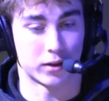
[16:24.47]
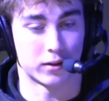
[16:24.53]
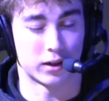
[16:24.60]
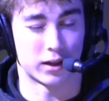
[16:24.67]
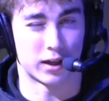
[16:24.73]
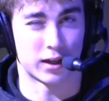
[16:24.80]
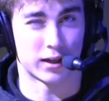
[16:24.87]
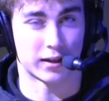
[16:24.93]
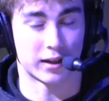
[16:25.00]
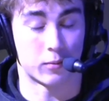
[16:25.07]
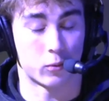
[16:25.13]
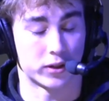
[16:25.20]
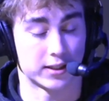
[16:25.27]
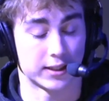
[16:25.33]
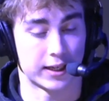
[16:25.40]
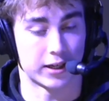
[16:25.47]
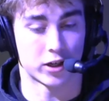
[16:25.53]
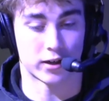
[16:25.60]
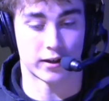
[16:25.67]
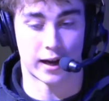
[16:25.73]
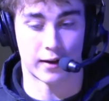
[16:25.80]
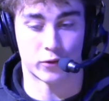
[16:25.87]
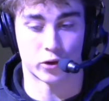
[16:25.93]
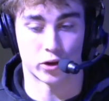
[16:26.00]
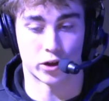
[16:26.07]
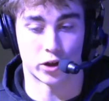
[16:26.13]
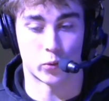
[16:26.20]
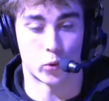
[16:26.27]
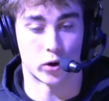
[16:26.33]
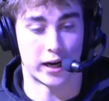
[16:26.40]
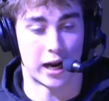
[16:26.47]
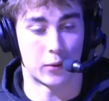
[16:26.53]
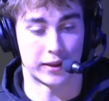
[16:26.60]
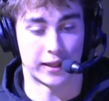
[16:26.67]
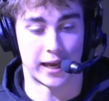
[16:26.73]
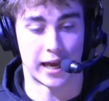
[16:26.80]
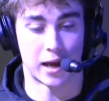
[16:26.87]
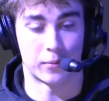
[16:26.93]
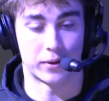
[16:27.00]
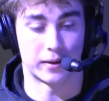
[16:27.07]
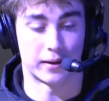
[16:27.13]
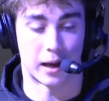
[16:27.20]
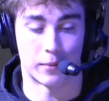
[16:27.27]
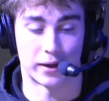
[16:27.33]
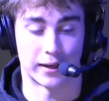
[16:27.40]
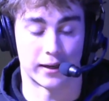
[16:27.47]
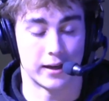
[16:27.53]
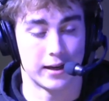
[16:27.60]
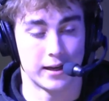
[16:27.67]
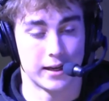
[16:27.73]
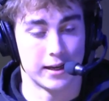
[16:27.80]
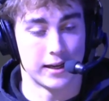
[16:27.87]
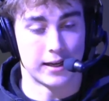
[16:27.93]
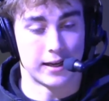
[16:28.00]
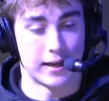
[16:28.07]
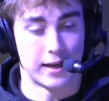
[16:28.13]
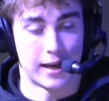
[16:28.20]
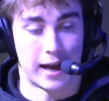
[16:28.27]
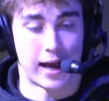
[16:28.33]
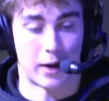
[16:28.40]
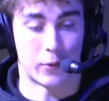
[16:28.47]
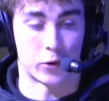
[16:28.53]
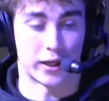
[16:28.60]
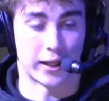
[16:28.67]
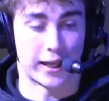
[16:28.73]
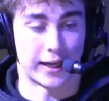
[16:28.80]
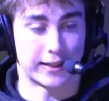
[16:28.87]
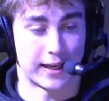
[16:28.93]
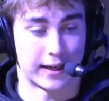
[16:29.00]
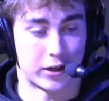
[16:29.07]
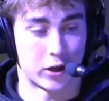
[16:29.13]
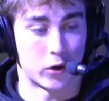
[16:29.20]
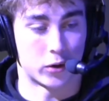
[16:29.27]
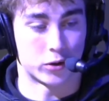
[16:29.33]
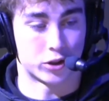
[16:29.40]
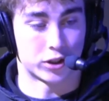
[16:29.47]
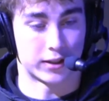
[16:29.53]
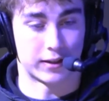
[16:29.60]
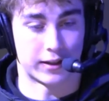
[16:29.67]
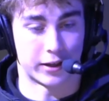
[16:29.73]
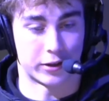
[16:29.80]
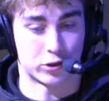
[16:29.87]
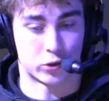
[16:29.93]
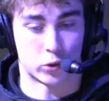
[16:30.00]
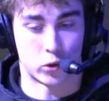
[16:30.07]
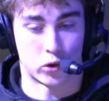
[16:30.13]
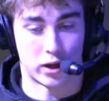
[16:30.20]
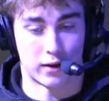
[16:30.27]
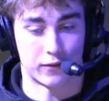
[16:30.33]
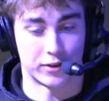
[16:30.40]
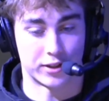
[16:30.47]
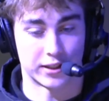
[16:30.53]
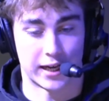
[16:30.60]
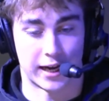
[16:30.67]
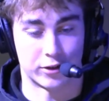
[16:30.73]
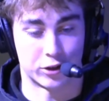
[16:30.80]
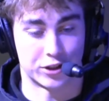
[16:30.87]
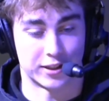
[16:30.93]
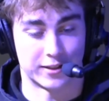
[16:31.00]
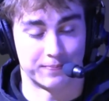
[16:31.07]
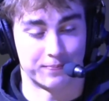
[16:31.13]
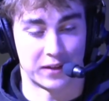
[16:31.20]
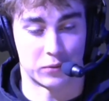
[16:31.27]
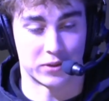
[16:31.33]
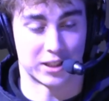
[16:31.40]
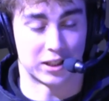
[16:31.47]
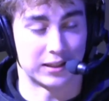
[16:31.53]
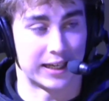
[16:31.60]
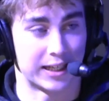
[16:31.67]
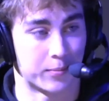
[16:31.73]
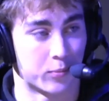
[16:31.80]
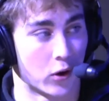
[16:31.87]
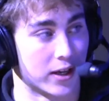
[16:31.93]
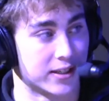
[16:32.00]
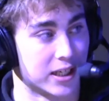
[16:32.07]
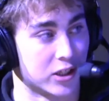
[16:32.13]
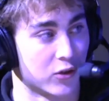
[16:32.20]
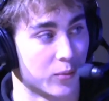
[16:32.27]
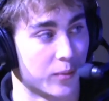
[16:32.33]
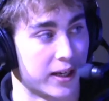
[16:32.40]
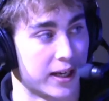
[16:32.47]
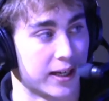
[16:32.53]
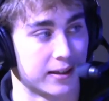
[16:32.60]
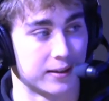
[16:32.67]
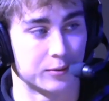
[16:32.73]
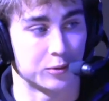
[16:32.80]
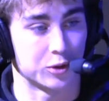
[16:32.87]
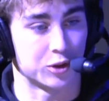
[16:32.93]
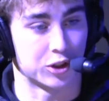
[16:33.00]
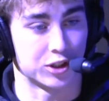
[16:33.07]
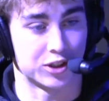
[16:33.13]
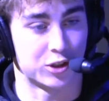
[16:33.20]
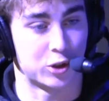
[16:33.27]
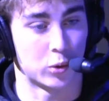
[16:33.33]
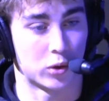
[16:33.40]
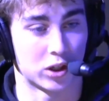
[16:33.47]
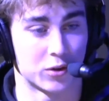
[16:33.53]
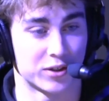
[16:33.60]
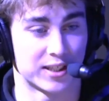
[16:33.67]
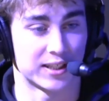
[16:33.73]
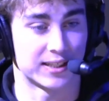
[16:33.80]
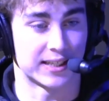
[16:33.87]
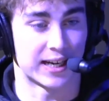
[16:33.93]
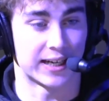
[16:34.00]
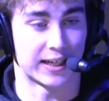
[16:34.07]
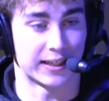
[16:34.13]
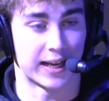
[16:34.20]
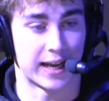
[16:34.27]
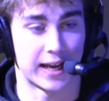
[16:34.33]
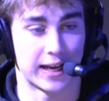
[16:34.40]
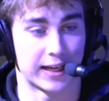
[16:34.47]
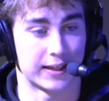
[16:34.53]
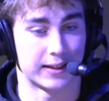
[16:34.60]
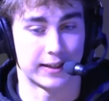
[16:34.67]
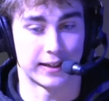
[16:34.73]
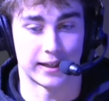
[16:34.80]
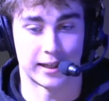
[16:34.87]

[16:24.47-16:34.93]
a couple weeks later after a good workout with them. And I mean, I really liked that coach and their school. Obviously, it was a little late in the process for me, and it was just too close to the signing day, and